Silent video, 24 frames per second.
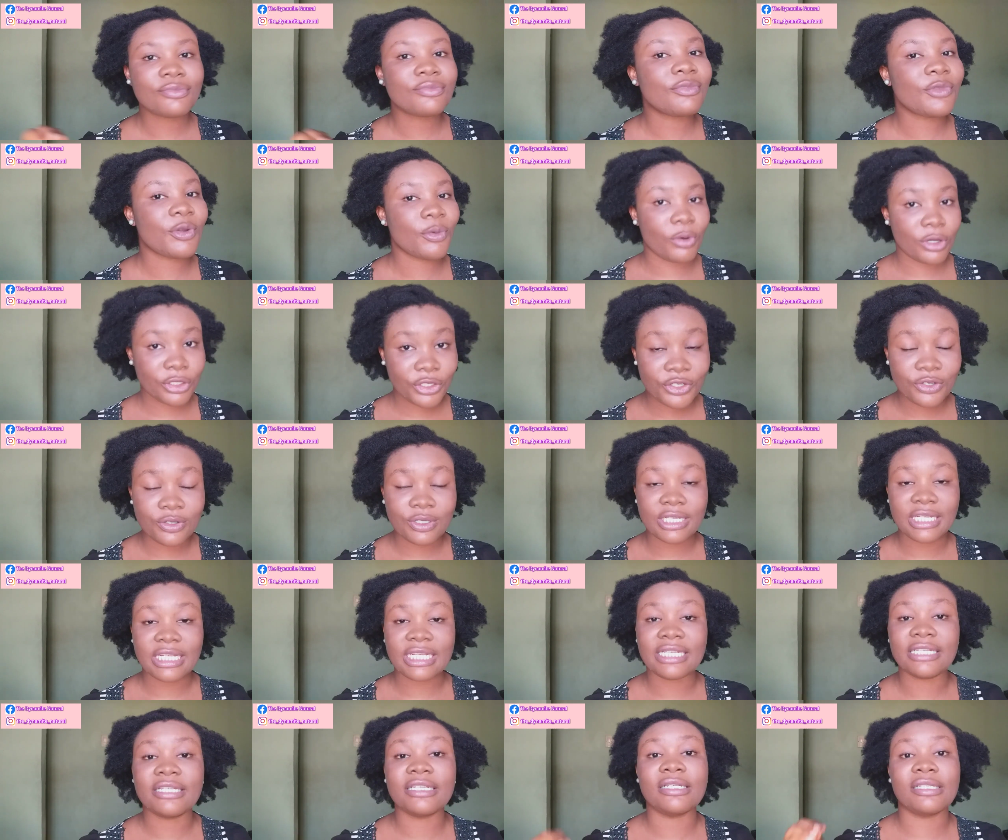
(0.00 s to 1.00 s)
What you
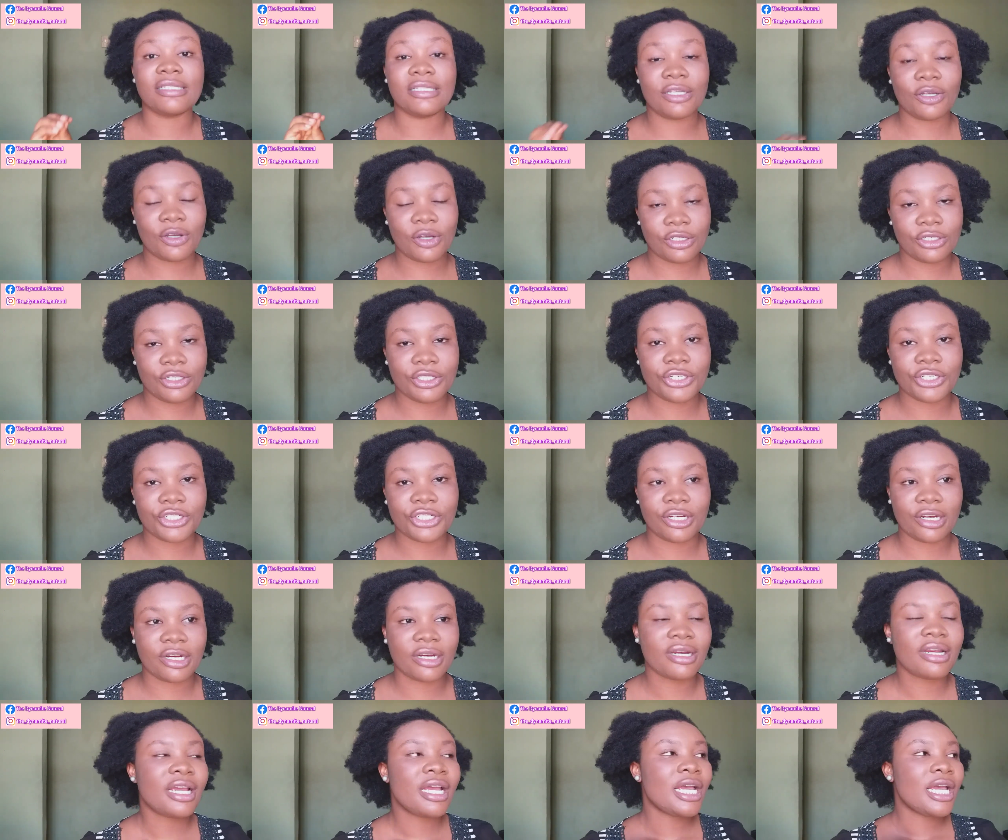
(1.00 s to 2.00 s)
need is a conditioner.
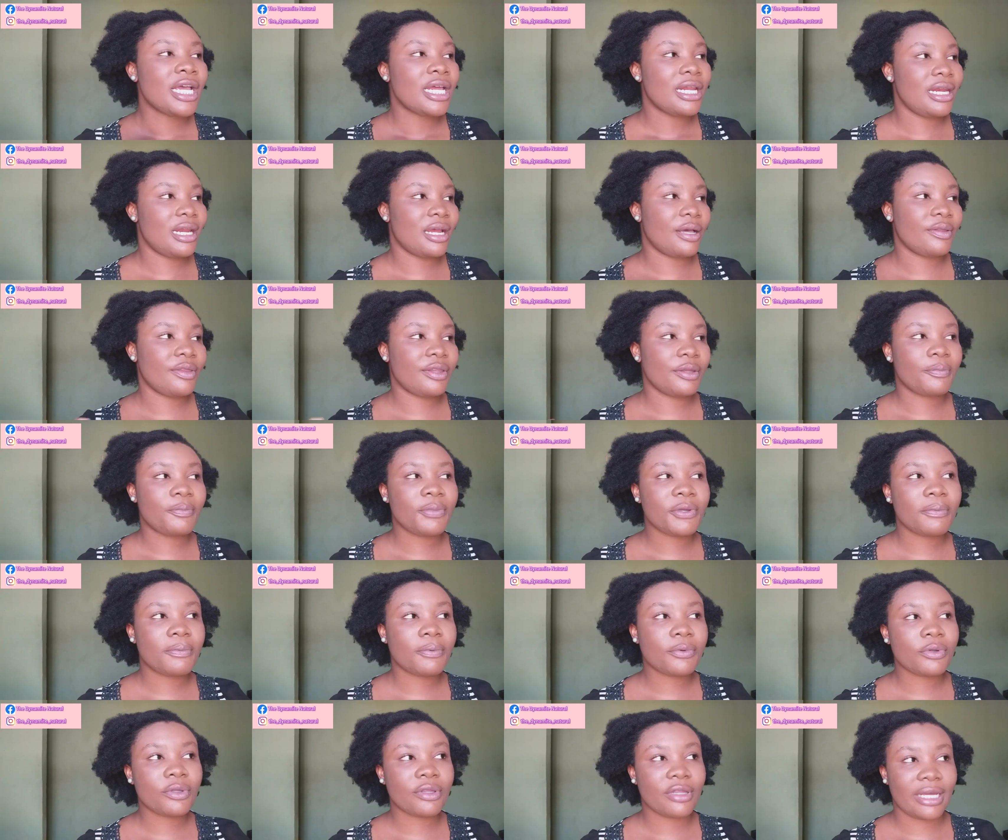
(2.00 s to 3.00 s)
Now, there are
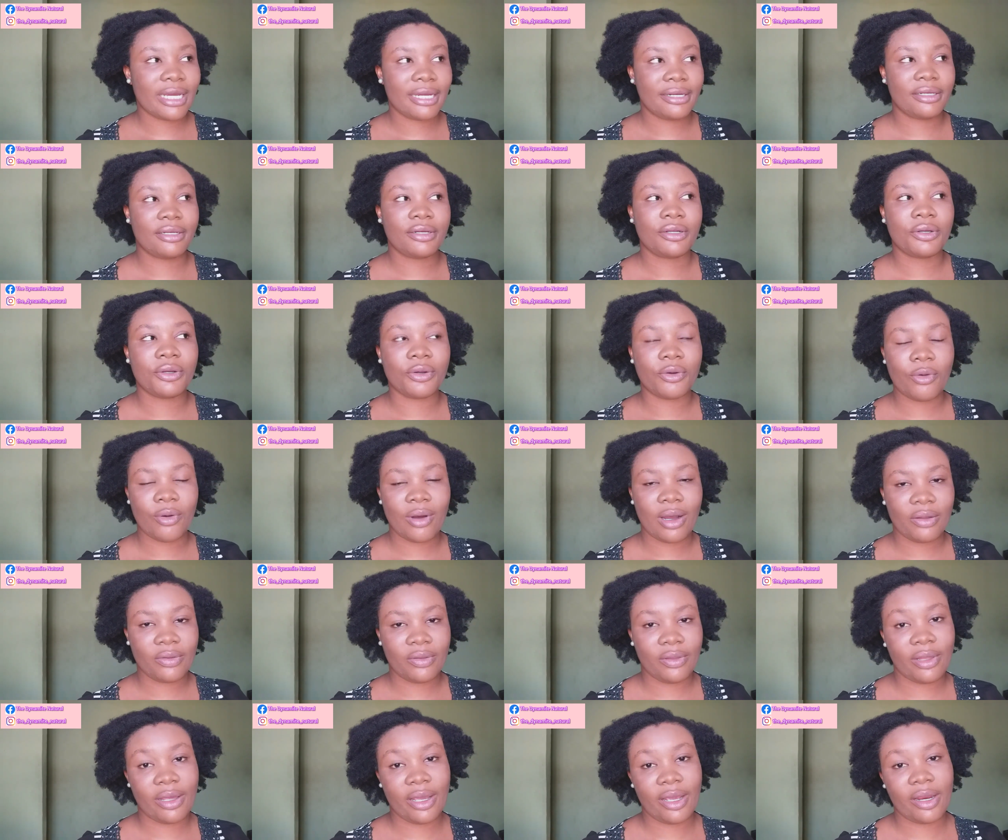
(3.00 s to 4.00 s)
people that go
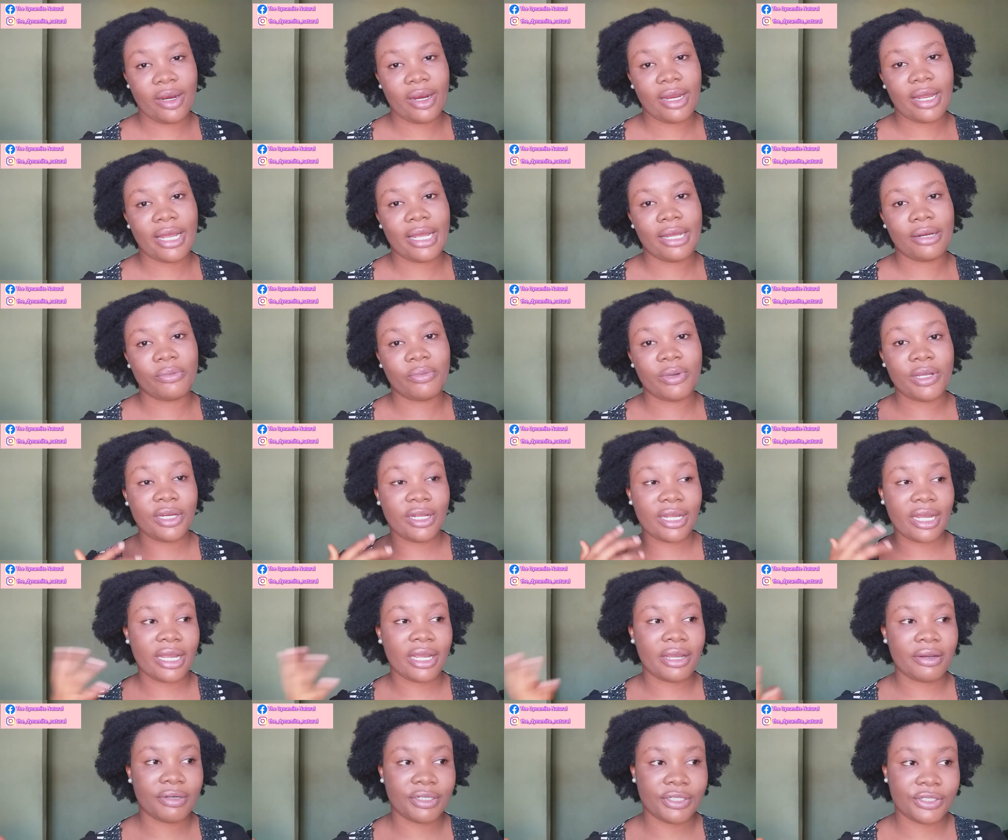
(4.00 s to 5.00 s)
out there and when their
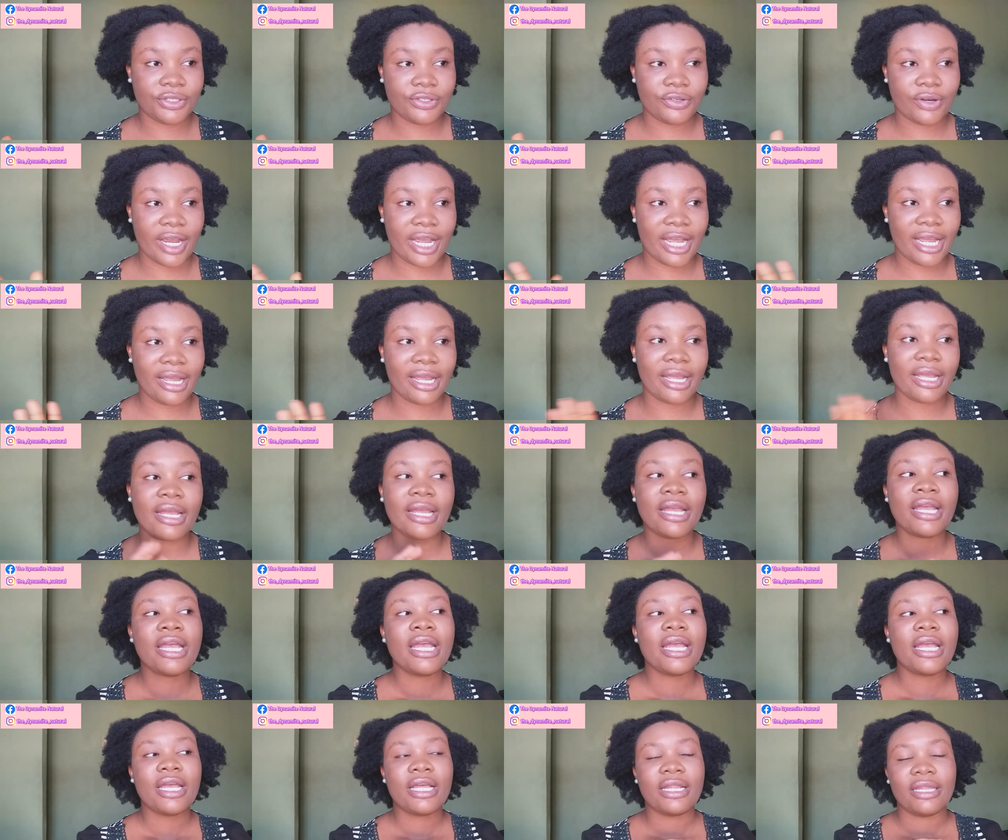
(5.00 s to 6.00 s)
hair is dry,
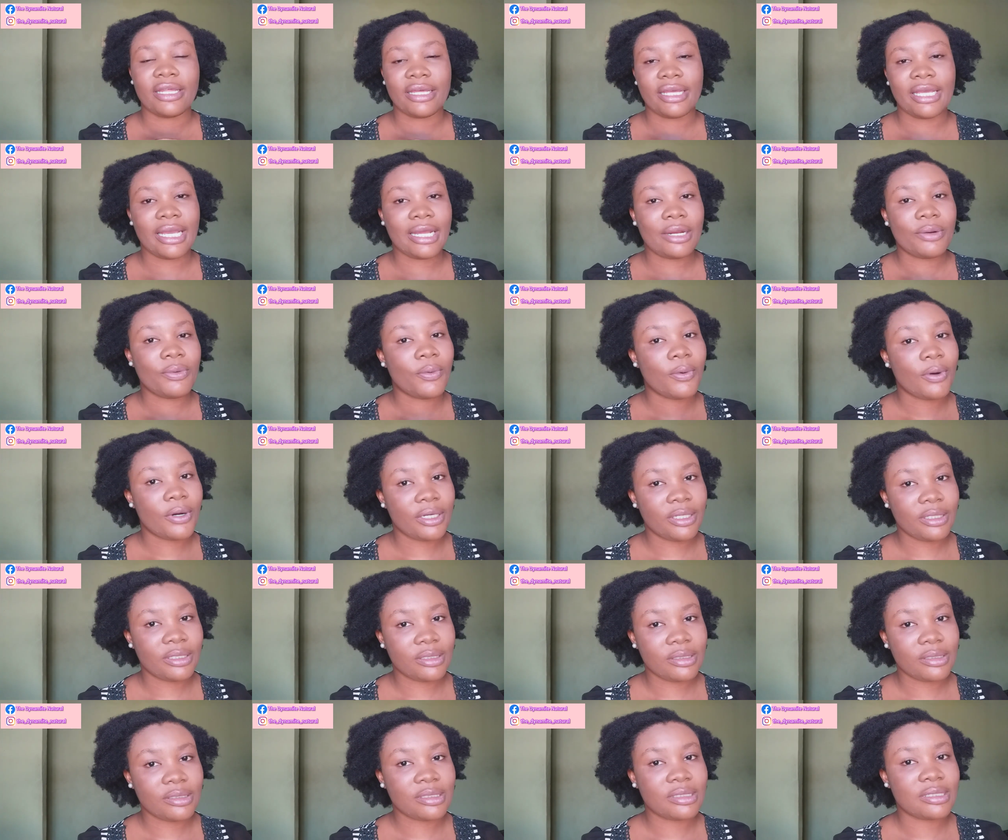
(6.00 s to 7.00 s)
they get
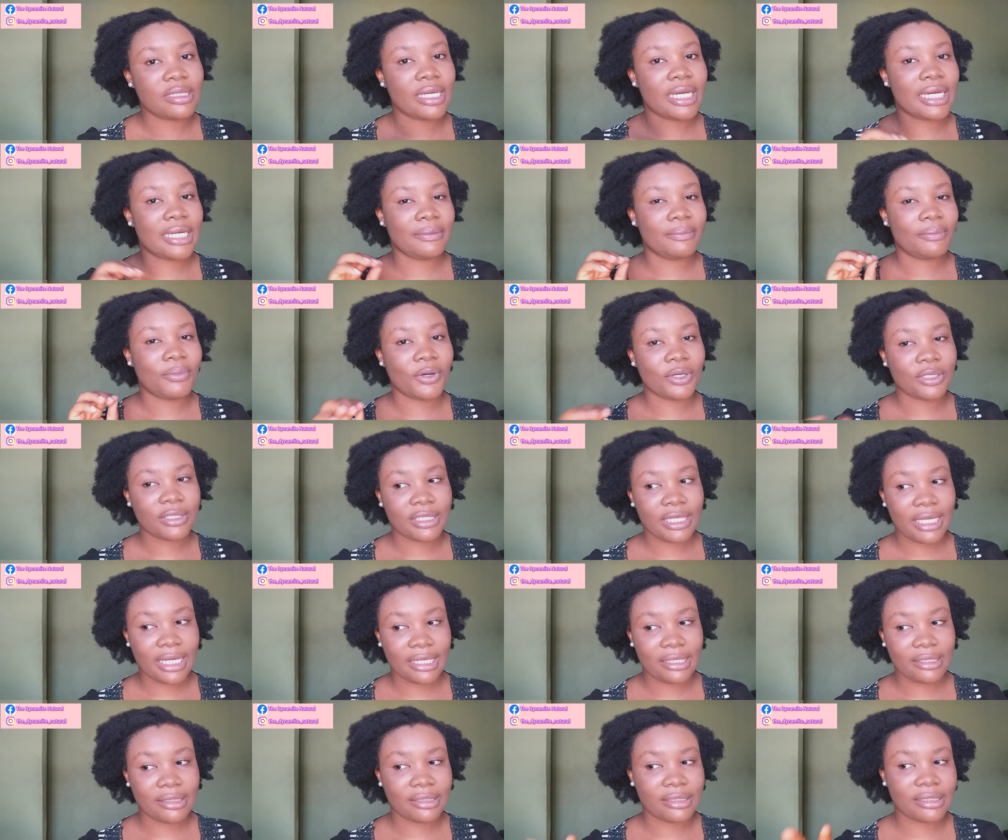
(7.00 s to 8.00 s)
oils and
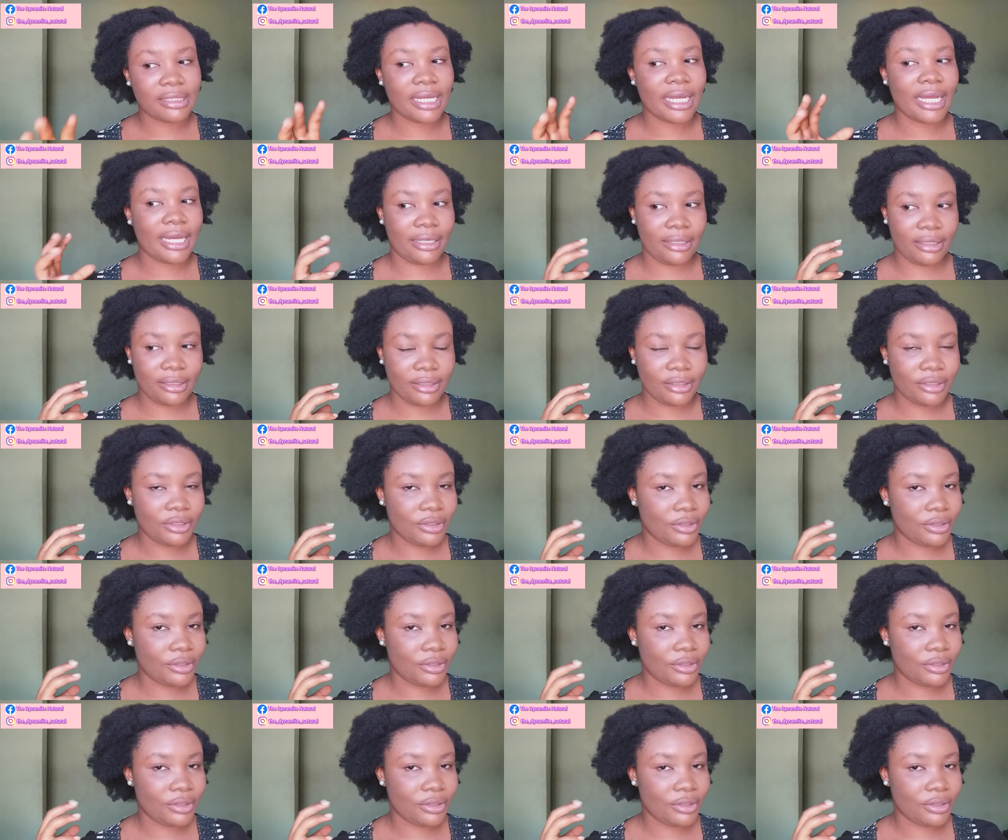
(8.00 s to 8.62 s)
butters and